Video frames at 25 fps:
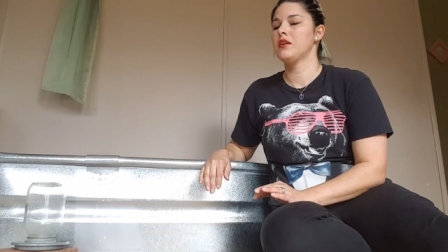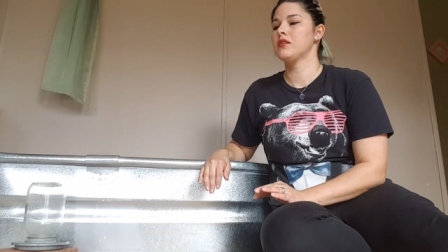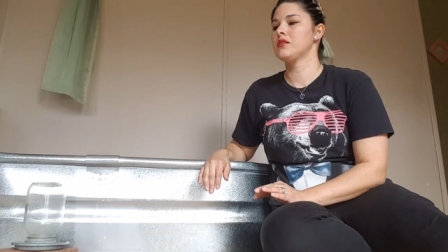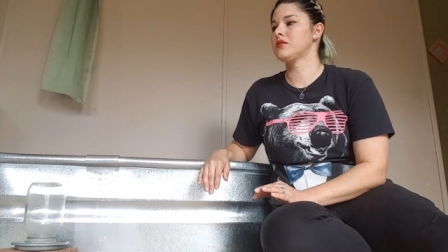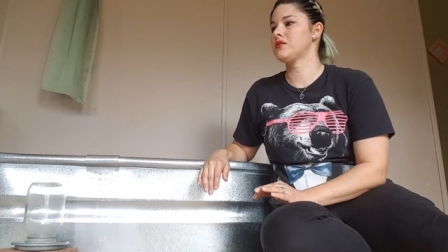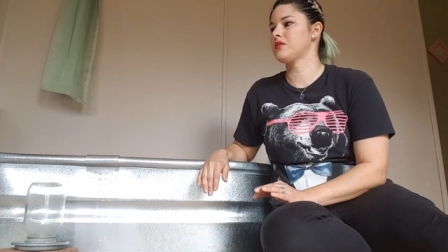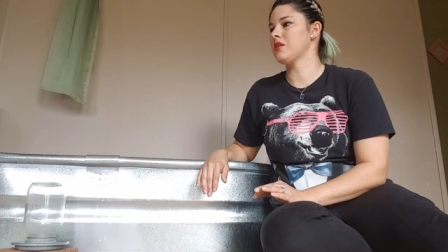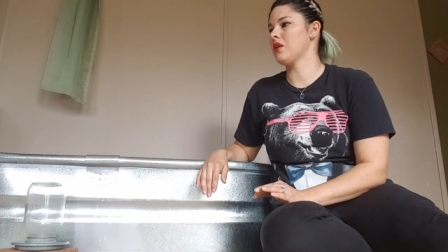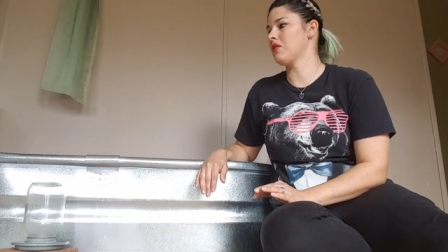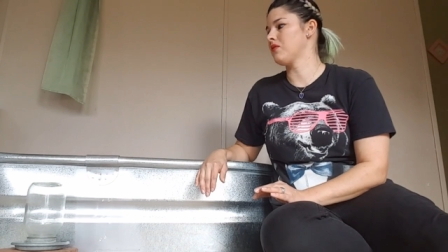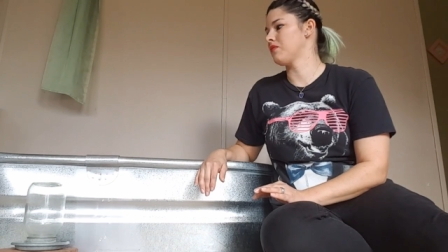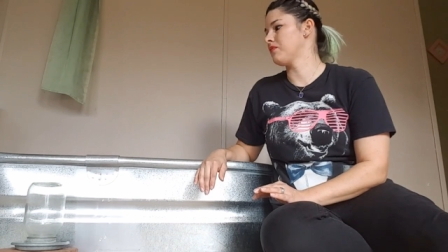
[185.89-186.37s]

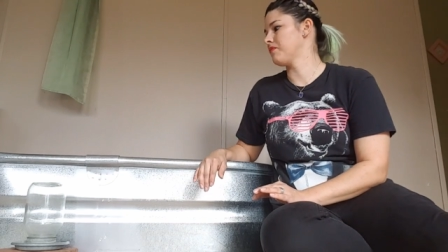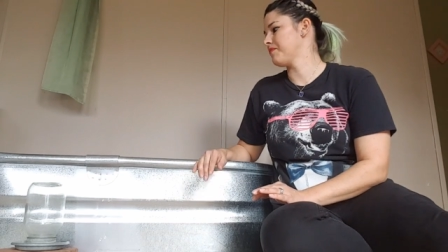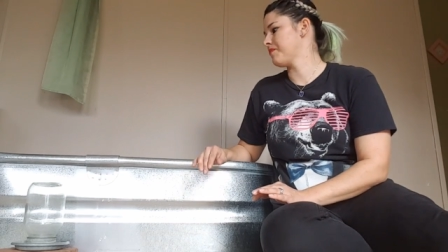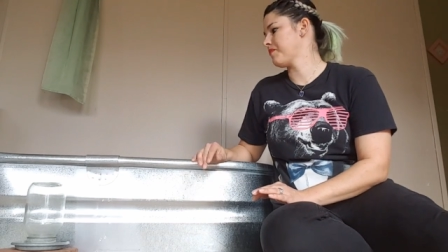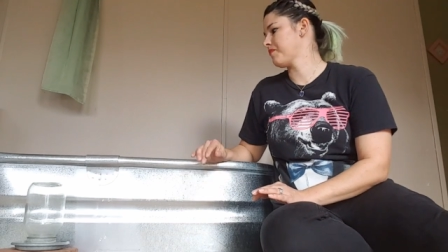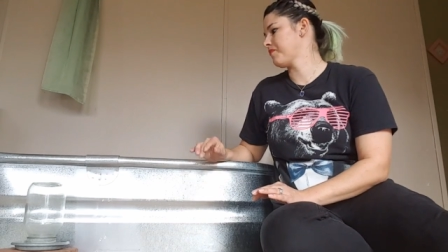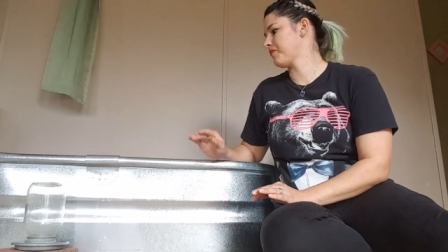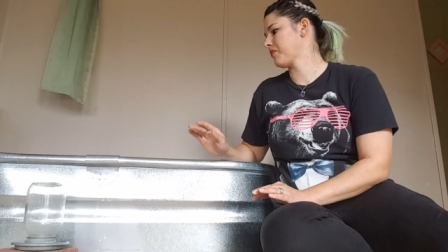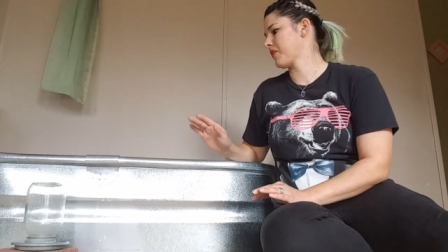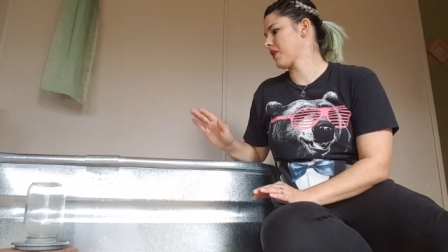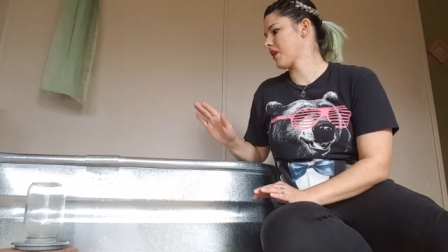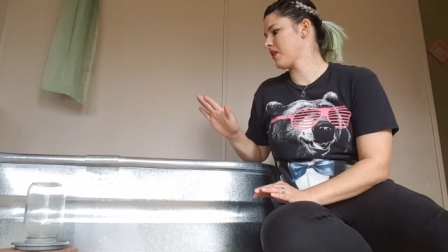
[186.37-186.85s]
So
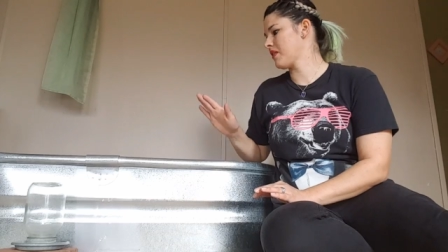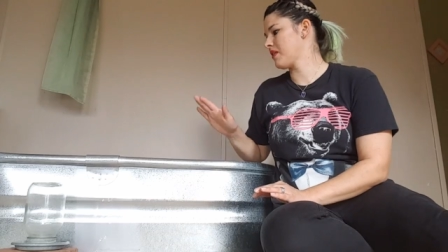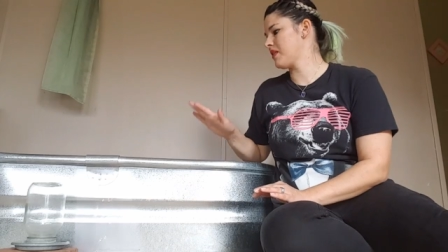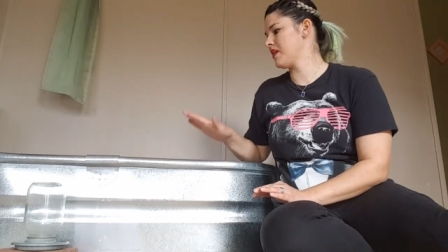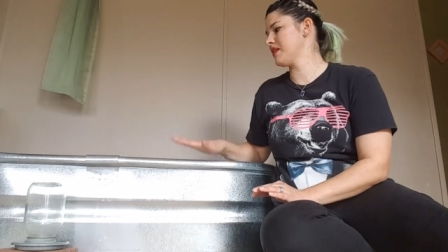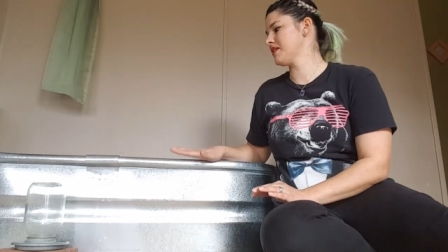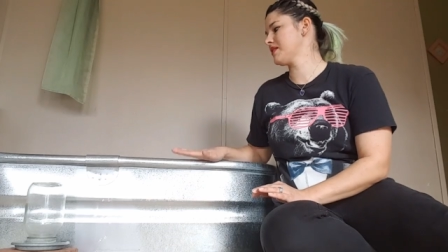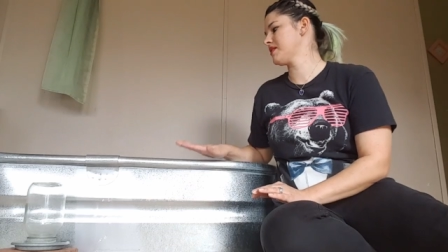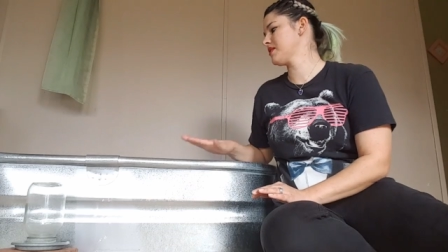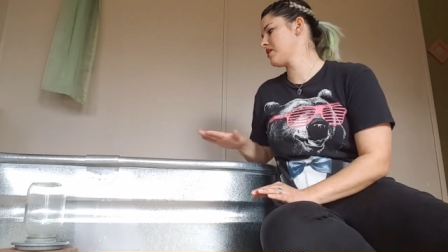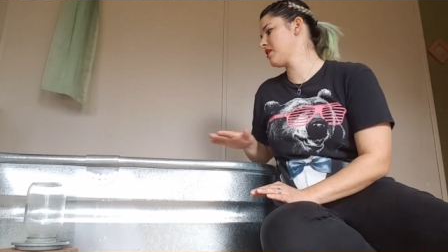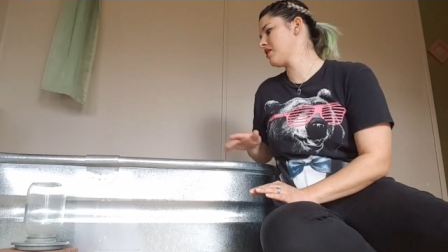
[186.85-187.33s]

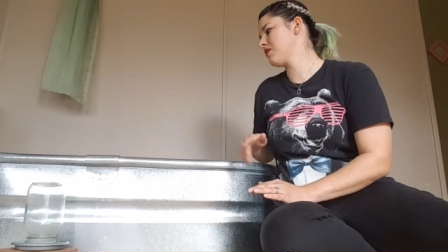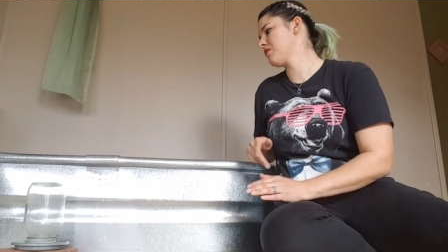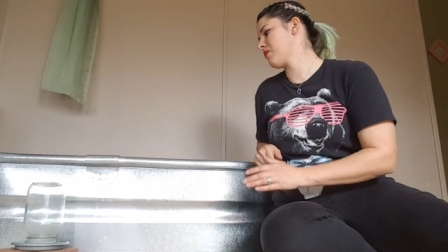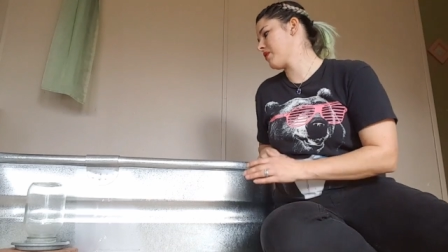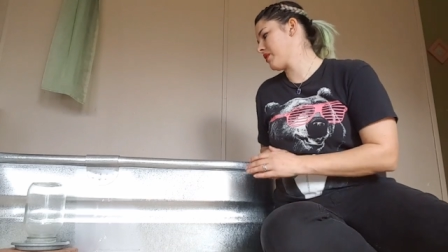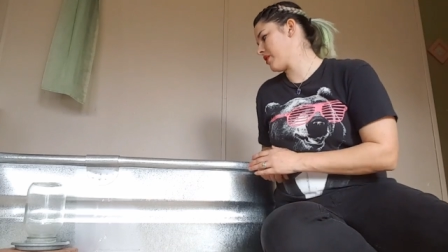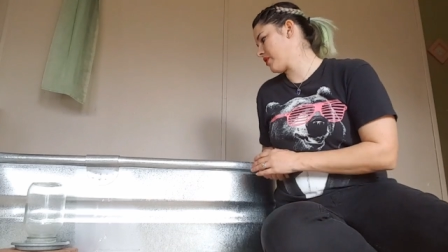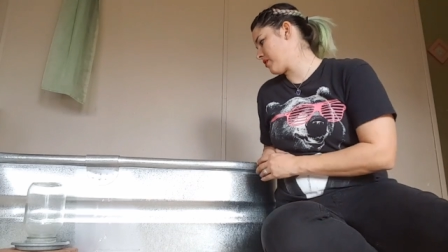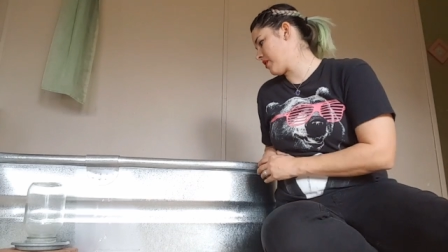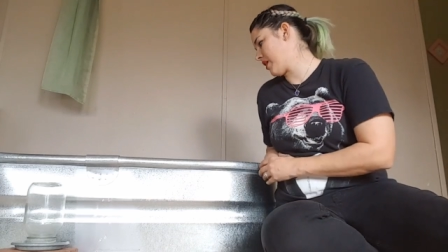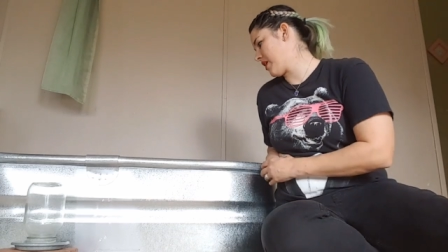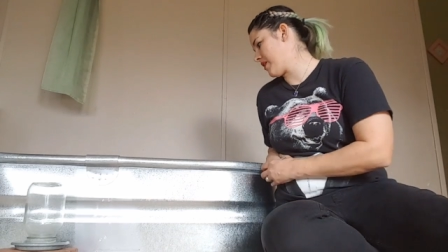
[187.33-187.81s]
this is going to
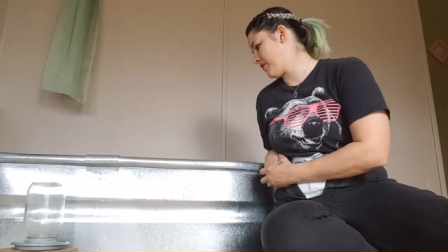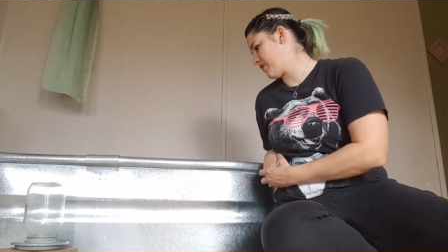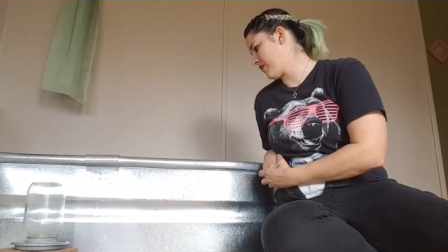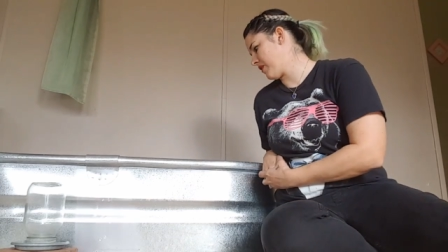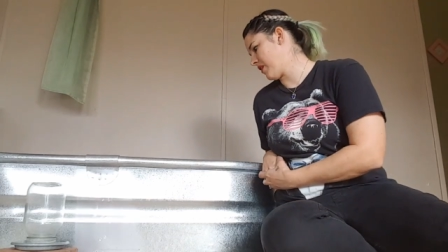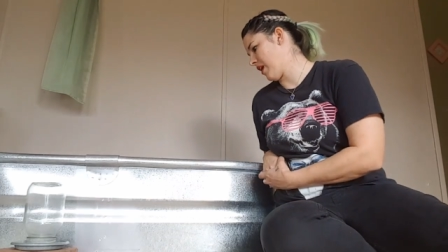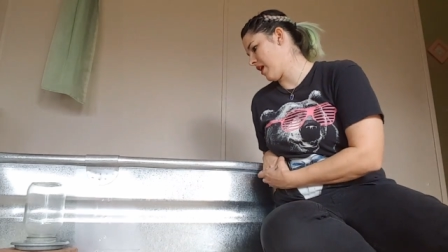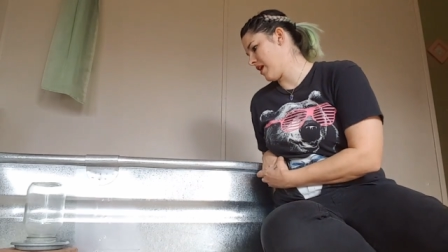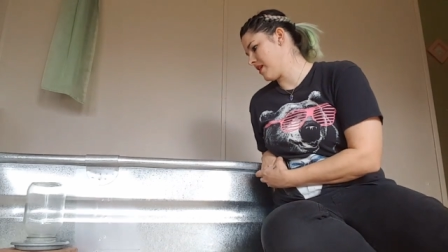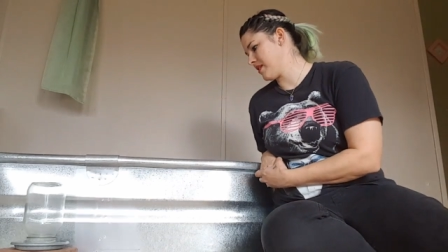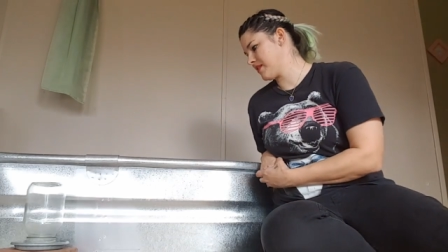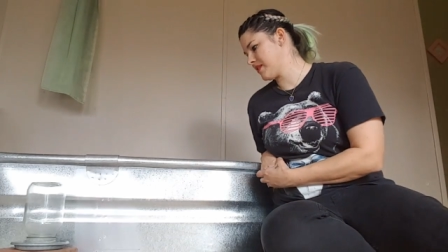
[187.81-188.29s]
work great
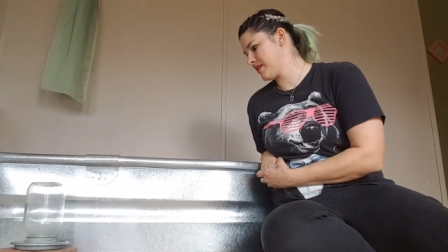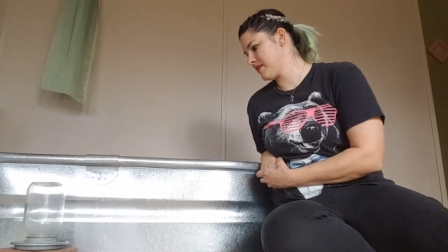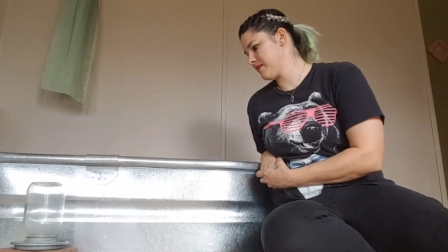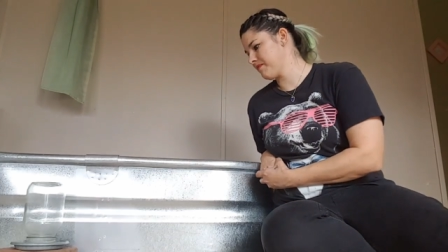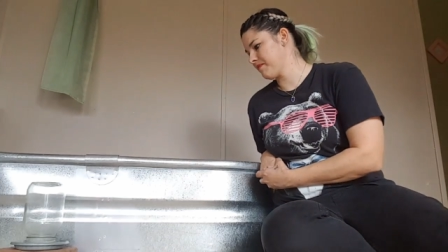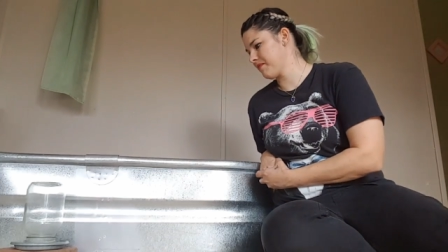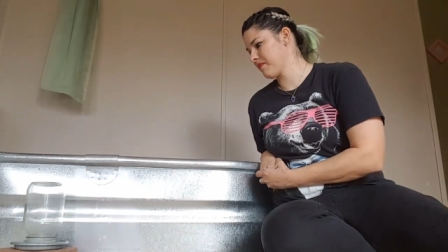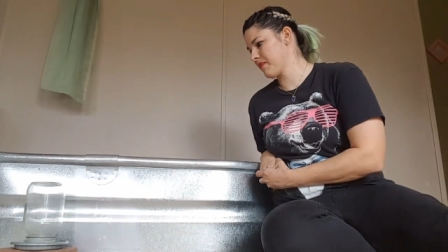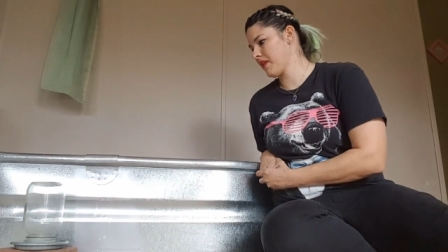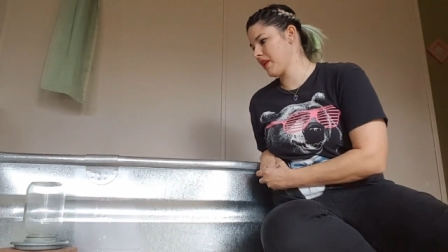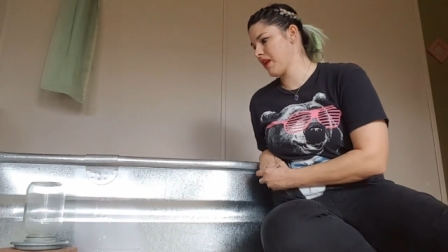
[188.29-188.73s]
for us,